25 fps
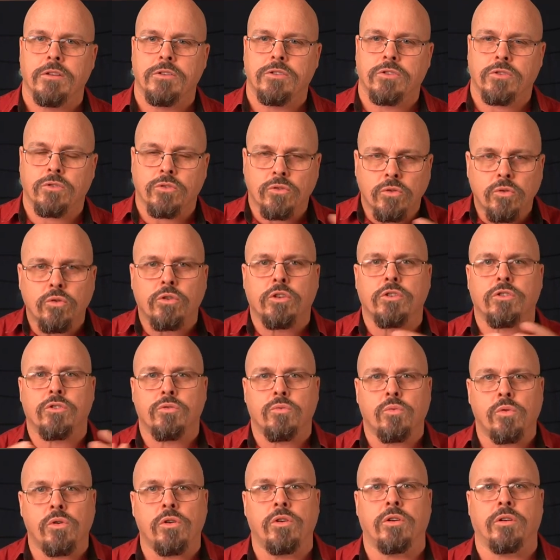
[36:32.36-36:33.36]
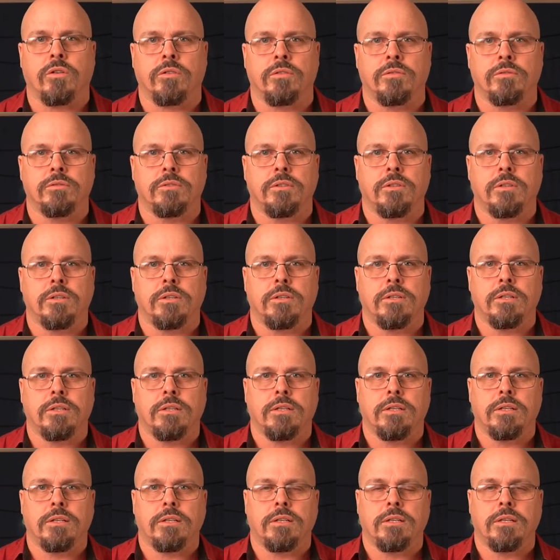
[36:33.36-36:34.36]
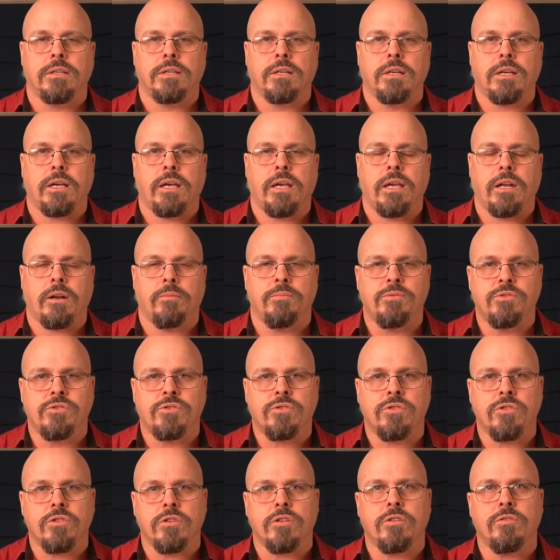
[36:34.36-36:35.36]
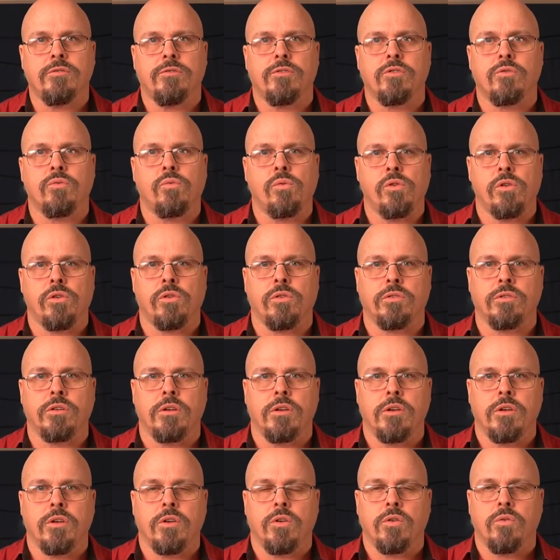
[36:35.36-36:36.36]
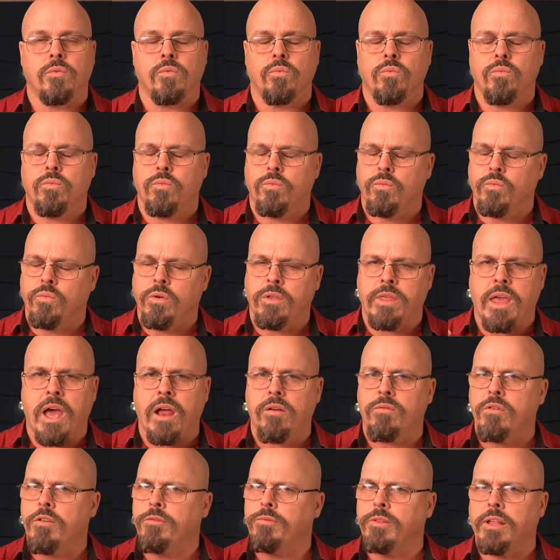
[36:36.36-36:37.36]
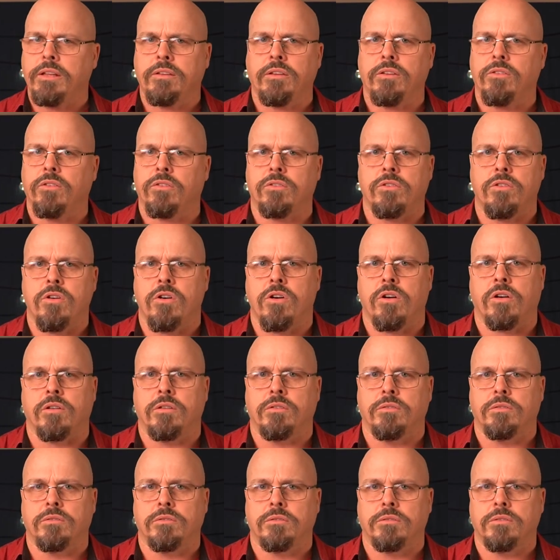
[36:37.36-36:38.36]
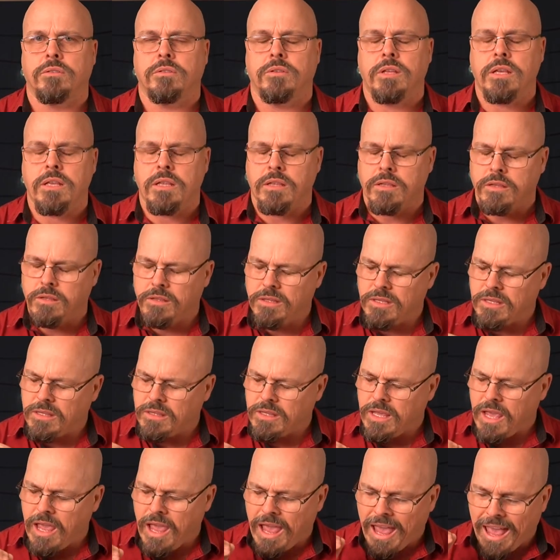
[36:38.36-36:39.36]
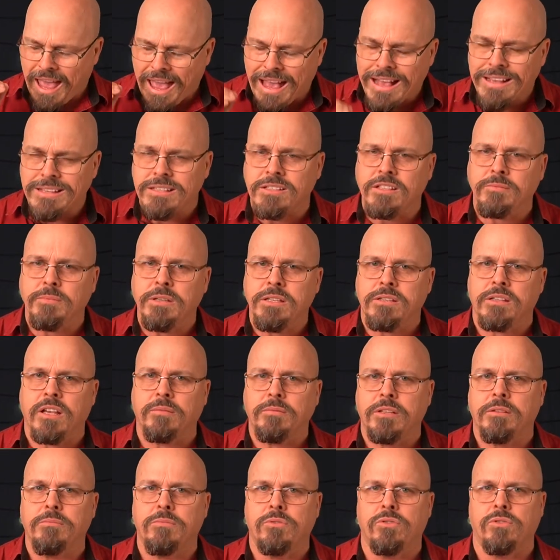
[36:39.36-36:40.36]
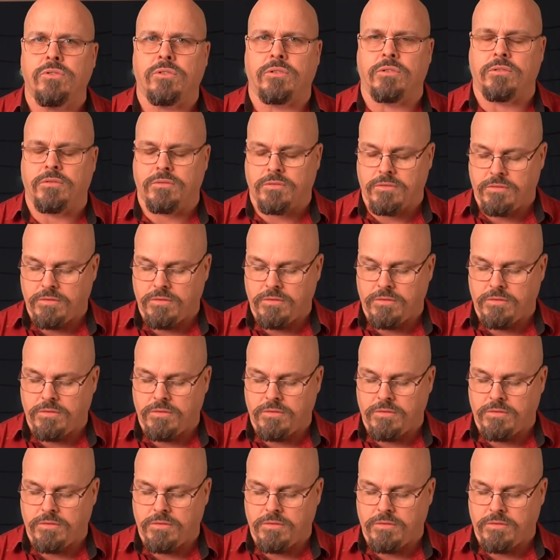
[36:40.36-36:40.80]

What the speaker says: to look at the world and observe the world without reflecting on God. There has to be something more.